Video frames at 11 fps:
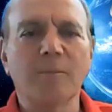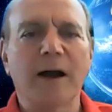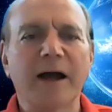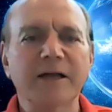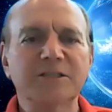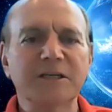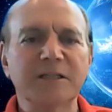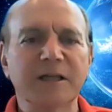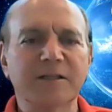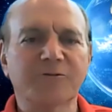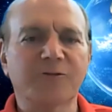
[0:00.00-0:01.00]
I see
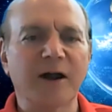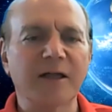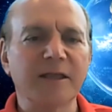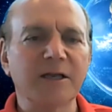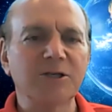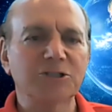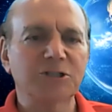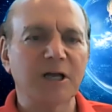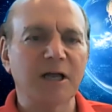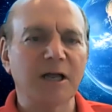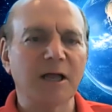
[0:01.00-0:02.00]
that Fred is
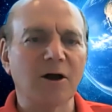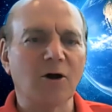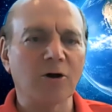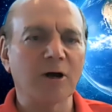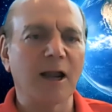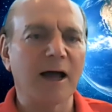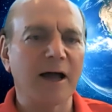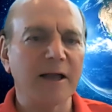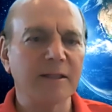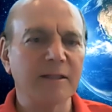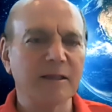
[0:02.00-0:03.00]

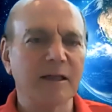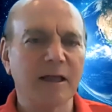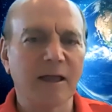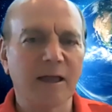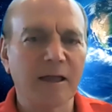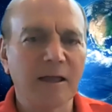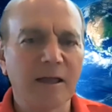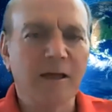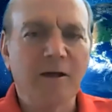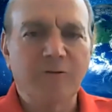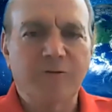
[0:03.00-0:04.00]
online.
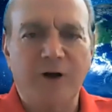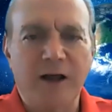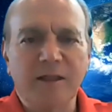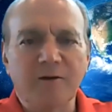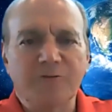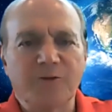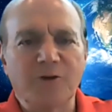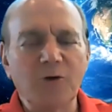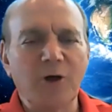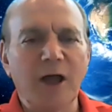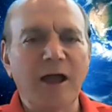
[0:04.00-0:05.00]
Fred, if
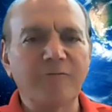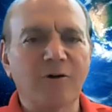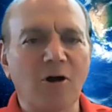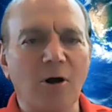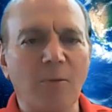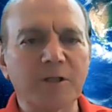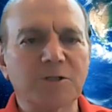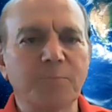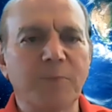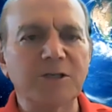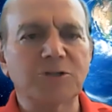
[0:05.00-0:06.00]
you have comments
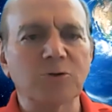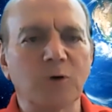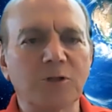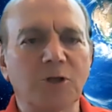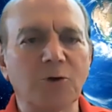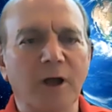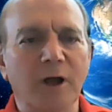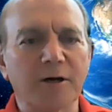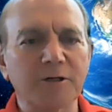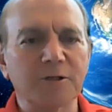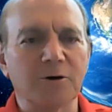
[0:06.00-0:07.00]
based on what you
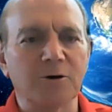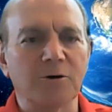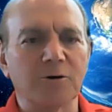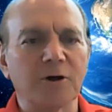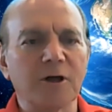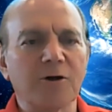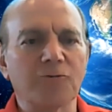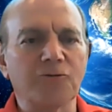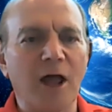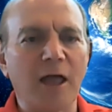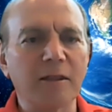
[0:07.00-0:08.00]
heard or
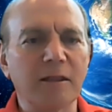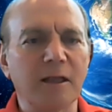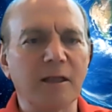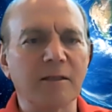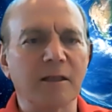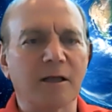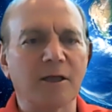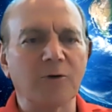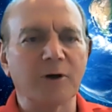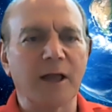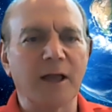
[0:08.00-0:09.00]
read in the
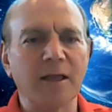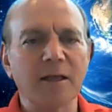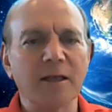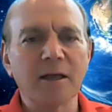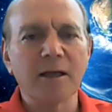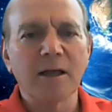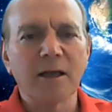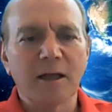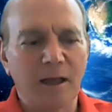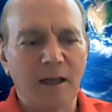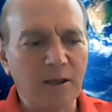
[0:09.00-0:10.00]
Q&A,
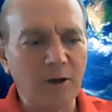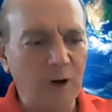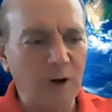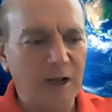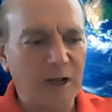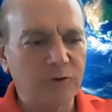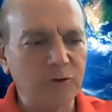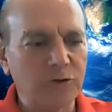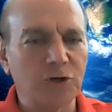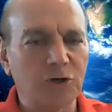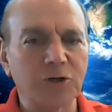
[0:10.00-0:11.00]
you're welcome to
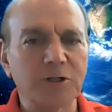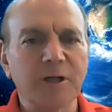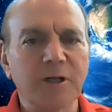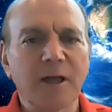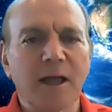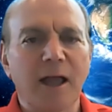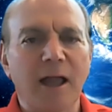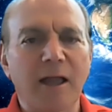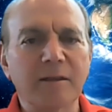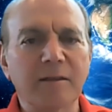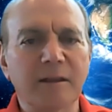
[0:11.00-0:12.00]
join
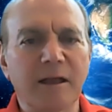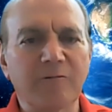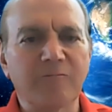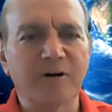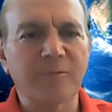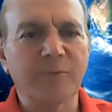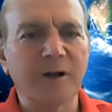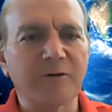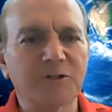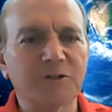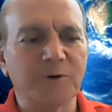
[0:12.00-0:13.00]
and verbally
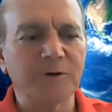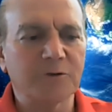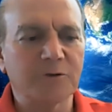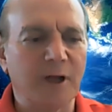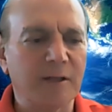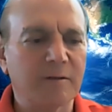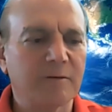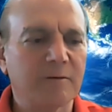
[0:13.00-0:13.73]
respond to that.